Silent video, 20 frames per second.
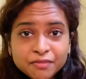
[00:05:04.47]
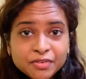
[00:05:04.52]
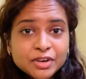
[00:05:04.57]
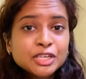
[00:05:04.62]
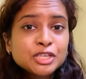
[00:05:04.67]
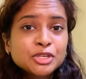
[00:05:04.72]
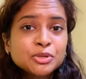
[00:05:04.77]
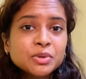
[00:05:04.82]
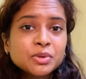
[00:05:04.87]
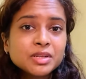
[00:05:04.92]

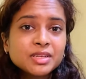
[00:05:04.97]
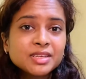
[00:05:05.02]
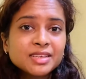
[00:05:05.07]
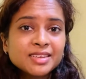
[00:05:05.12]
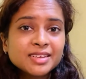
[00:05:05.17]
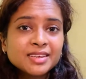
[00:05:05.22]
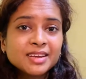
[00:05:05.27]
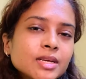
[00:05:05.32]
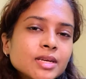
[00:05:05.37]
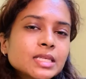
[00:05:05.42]
virtually.
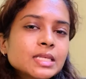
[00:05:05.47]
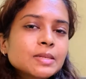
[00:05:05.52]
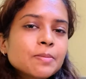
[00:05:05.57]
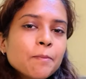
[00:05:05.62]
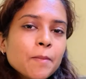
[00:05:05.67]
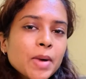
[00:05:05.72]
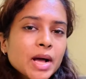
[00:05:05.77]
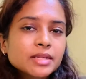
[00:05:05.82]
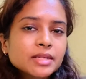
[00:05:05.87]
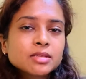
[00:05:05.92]
Doesn't
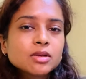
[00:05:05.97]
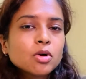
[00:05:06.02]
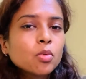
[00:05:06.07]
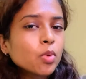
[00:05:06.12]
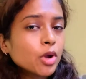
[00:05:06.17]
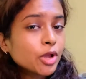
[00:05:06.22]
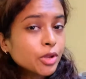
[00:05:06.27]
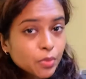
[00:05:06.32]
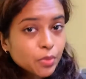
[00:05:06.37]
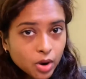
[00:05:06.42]
matter
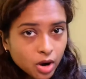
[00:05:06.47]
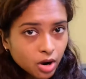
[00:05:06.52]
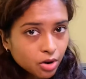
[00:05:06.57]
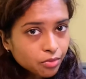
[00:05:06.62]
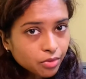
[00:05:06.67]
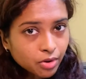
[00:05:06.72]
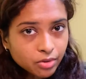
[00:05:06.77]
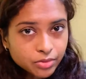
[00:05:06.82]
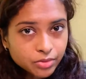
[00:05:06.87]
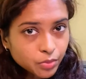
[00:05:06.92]
where you are
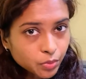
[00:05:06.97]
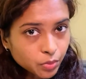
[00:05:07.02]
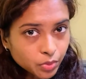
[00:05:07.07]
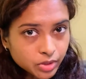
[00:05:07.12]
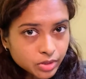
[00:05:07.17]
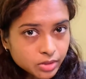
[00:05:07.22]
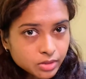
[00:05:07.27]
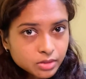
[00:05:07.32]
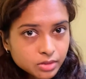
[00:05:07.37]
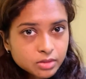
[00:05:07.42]
around the
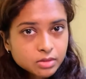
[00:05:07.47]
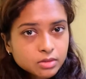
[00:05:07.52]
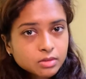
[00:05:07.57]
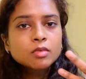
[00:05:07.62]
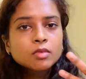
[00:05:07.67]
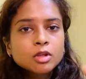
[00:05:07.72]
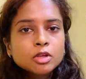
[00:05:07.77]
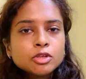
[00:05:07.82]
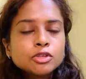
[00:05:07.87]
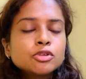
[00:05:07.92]
world,
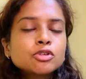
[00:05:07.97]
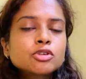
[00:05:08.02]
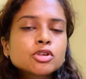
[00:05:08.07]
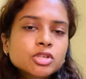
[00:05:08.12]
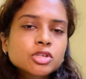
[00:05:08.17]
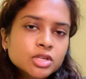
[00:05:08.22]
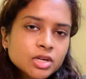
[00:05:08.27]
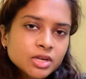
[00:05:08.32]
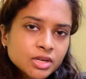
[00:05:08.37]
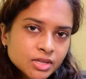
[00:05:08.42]

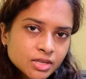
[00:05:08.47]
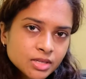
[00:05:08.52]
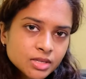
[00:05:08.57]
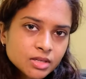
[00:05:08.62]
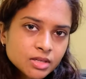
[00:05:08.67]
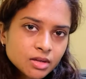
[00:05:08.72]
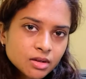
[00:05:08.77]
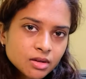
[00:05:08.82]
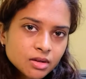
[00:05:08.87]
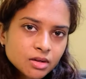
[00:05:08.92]
nutrition is
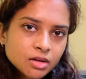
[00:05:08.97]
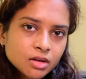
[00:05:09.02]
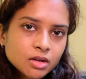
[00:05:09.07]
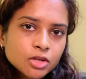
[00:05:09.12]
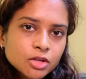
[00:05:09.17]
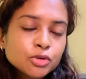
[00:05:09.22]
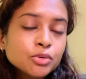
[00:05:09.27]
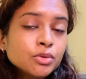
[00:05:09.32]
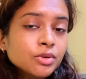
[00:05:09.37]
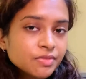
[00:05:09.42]

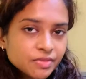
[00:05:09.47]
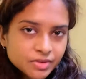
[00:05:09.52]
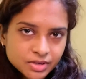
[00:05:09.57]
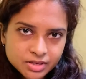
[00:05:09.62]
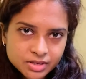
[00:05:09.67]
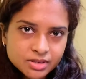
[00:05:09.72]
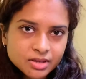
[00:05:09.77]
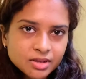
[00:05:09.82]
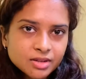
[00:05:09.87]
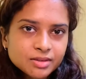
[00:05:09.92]

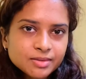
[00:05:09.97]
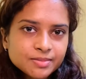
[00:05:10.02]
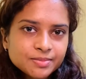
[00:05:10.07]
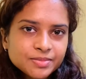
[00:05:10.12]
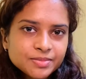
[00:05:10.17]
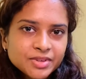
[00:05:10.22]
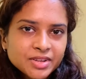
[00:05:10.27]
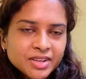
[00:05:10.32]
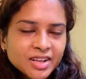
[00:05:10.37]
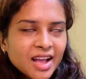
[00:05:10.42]
universal.
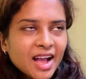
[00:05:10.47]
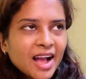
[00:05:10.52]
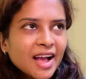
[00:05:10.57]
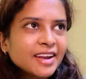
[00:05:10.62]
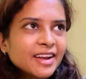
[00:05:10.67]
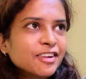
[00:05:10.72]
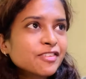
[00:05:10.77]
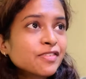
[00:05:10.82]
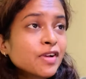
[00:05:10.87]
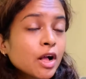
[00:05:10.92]
And
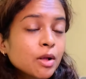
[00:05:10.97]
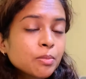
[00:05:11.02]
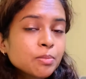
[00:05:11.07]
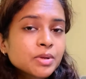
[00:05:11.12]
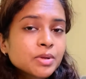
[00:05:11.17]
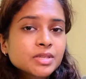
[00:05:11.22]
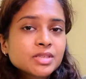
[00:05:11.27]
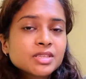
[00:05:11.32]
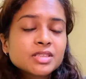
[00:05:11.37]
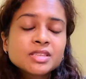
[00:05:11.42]
I've helped
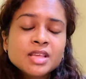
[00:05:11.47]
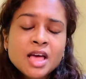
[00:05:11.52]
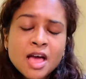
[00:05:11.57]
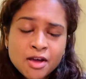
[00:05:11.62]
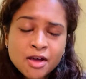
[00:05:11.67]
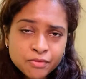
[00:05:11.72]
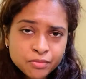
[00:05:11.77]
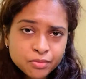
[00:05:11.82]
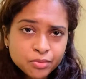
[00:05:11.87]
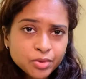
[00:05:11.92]
persons
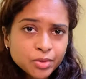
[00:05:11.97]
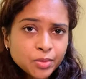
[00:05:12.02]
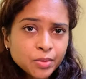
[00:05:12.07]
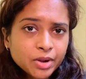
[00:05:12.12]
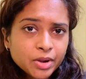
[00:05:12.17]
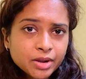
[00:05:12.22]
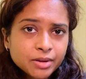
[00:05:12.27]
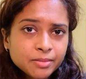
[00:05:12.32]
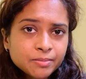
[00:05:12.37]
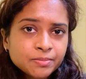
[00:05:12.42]

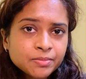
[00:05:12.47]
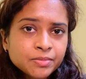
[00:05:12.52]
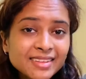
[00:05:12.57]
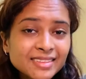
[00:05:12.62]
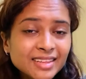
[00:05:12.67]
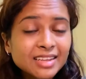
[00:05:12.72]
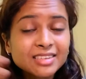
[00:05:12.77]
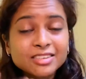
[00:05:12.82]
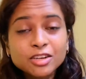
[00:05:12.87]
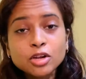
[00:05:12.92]
everywhere.
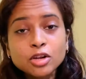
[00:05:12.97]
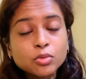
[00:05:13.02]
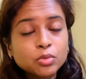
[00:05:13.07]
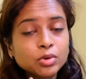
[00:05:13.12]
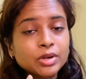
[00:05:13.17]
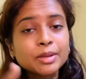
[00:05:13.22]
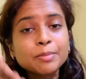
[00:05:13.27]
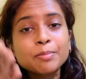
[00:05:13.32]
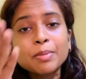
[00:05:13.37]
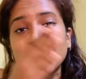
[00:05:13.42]
That not
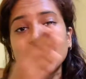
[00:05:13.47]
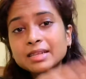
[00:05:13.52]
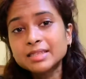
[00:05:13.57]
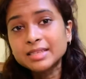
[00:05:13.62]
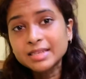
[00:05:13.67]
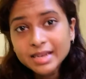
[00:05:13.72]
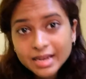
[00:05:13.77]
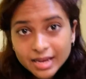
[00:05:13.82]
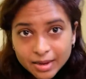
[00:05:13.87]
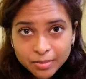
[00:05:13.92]
only impacted
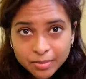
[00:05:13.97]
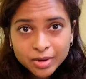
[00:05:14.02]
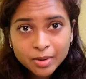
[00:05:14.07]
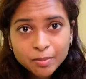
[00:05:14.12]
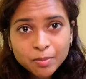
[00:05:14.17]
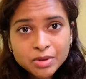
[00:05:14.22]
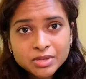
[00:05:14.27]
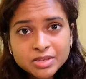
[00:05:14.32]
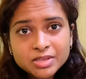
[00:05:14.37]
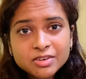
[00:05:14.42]
him in a
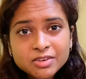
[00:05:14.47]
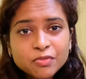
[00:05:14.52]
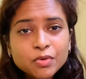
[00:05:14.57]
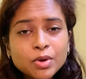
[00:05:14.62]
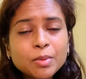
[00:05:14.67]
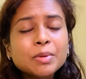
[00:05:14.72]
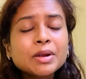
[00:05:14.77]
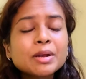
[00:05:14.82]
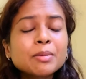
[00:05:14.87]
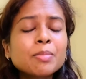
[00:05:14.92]
positive way,
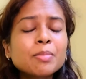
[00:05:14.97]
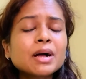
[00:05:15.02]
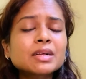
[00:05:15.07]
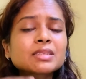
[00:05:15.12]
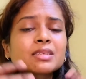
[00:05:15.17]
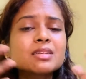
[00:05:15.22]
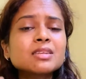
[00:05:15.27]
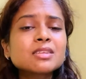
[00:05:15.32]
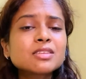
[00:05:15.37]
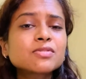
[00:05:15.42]
but
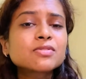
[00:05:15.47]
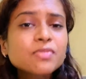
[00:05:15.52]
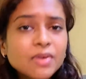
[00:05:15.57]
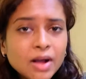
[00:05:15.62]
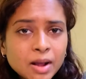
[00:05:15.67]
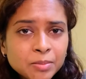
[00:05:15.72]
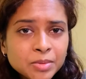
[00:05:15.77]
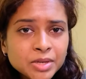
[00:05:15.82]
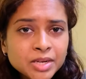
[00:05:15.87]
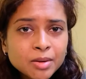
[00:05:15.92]
impacted his
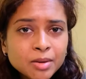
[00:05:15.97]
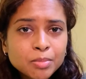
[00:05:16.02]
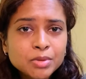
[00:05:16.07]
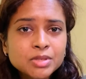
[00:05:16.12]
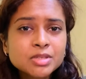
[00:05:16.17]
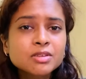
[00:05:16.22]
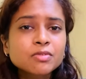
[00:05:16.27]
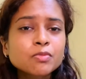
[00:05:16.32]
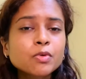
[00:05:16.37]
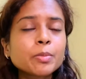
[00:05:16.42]
family in a
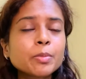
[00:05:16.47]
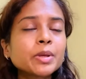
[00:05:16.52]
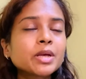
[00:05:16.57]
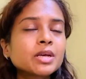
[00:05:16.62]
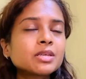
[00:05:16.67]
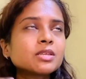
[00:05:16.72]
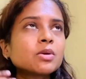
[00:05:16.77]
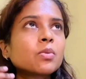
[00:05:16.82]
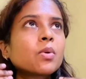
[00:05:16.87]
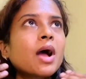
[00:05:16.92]
positive way,
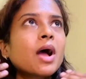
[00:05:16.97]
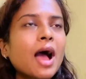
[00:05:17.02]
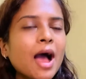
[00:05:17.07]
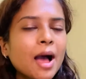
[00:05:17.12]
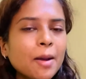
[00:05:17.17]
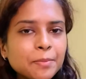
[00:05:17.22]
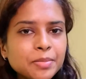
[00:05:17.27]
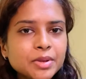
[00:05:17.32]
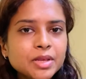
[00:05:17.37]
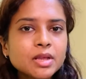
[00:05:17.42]
because they were
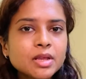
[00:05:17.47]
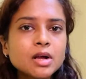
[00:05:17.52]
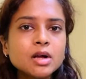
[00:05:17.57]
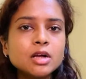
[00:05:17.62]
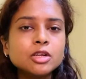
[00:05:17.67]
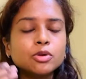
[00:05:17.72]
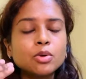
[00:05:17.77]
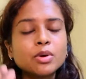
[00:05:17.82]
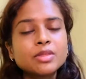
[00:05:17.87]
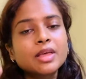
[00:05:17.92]
happy
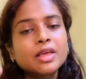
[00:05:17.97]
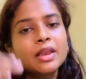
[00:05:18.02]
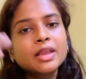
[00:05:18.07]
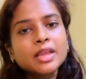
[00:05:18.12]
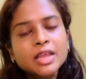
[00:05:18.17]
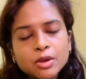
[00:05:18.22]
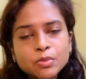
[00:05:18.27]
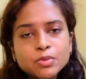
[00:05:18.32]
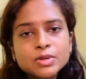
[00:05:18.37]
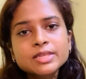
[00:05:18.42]
knowing that
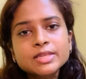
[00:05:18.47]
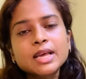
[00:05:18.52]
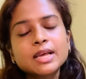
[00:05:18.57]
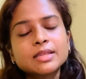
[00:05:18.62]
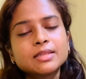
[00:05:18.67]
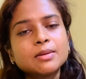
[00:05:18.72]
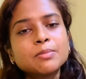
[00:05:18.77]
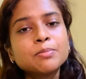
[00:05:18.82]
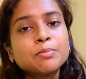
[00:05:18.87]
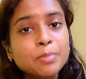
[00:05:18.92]
he was
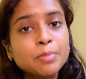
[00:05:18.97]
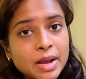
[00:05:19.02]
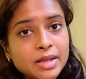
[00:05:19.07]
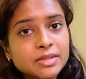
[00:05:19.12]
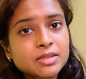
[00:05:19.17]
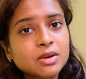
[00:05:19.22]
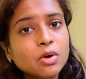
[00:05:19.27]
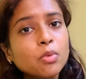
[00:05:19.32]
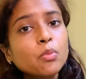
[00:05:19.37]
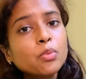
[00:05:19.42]
getting
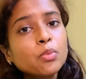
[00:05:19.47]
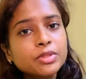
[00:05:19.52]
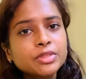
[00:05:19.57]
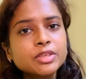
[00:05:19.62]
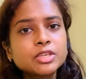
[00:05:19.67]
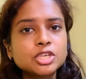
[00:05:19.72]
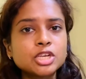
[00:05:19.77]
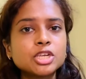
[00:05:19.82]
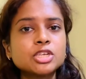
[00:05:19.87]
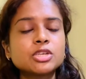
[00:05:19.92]
better with the
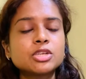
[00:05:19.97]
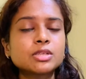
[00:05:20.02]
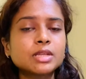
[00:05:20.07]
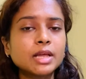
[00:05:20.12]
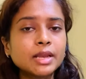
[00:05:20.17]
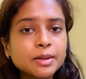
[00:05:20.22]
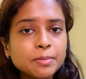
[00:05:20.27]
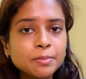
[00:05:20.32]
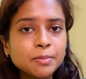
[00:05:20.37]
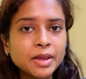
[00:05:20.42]
changes that
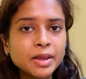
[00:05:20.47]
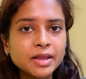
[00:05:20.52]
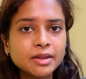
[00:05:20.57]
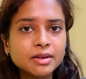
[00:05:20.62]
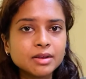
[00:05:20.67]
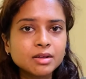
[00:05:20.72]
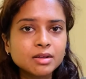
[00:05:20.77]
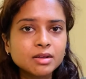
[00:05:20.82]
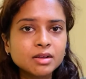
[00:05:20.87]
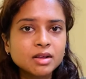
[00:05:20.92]
he made.
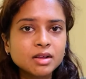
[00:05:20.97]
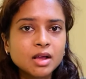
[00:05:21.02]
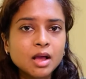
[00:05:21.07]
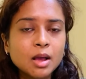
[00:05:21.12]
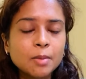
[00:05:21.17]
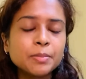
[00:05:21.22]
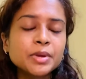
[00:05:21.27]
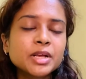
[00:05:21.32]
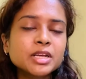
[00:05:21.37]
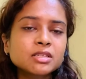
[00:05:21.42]

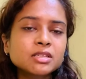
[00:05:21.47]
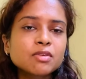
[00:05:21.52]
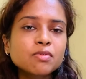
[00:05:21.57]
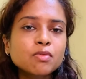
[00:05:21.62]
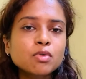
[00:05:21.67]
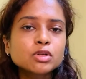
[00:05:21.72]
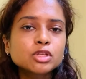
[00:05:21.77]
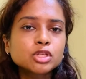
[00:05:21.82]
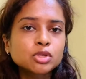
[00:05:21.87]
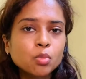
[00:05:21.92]
Because of
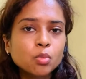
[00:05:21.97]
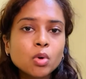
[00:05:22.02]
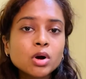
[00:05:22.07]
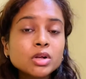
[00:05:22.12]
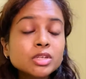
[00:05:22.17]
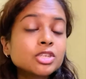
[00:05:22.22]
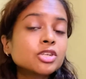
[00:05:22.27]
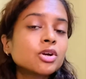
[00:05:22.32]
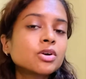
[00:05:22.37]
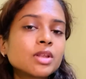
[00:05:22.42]
course you
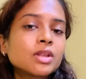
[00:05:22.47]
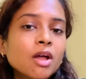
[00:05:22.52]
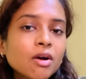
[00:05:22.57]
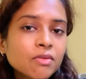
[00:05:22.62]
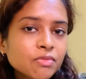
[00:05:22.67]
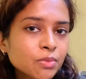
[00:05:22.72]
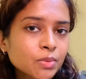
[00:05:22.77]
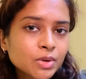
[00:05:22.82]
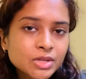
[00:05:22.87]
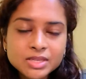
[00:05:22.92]
want your
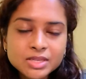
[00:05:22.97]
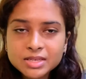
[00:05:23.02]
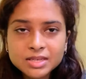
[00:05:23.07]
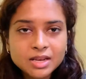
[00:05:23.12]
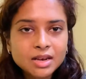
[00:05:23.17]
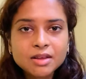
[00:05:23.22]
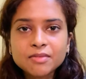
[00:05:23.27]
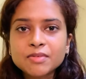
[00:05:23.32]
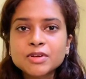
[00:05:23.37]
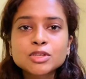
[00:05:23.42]
loved ones to
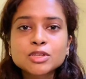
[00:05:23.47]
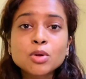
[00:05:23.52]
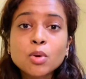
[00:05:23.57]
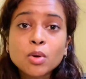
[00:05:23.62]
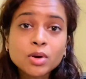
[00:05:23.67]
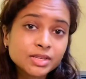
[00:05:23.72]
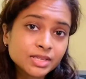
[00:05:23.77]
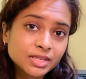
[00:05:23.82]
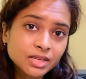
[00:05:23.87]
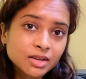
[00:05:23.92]
live as
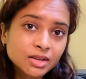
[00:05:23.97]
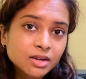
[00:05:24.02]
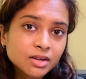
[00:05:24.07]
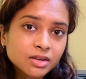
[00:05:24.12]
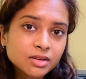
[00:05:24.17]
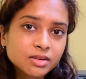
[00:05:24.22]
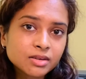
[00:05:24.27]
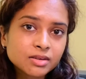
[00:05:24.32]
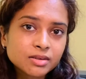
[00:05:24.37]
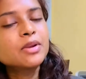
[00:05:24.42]
long as they
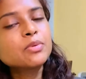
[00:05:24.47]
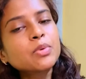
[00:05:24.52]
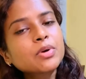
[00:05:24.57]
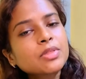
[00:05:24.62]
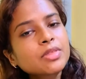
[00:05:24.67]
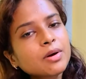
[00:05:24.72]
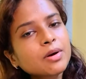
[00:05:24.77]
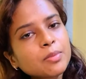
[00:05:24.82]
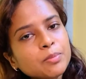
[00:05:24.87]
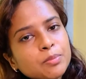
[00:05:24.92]
could. And with
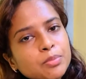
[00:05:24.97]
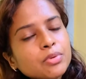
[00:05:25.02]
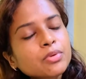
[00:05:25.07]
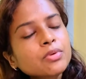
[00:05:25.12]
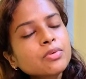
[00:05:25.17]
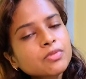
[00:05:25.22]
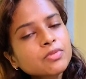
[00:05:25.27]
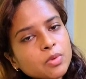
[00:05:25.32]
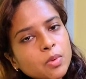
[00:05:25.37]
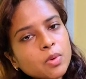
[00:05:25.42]
an
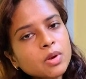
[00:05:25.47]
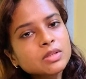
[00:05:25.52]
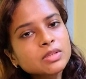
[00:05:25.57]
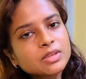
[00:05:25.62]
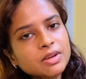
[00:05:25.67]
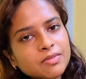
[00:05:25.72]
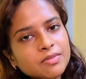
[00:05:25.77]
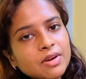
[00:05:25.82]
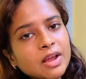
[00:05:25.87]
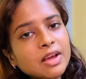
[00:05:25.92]
improved quality
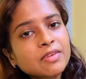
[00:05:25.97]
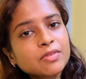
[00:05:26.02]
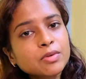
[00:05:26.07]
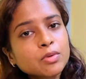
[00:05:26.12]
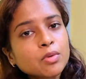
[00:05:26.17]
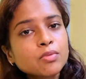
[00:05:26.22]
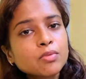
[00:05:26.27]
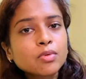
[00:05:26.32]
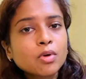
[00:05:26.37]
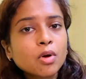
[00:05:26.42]
of life and
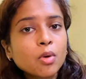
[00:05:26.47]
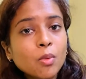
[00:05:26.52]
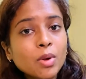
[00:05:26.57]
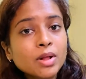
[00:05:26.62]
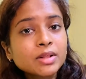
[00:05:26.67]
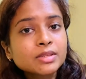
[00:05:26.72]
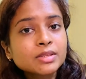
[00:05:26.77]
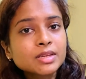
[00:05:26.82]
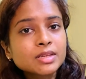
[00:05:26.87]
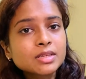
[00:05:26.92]
overall
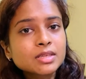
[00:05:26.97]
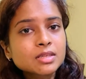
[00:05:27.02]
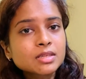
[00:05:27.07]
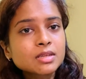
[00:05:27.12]
wellness,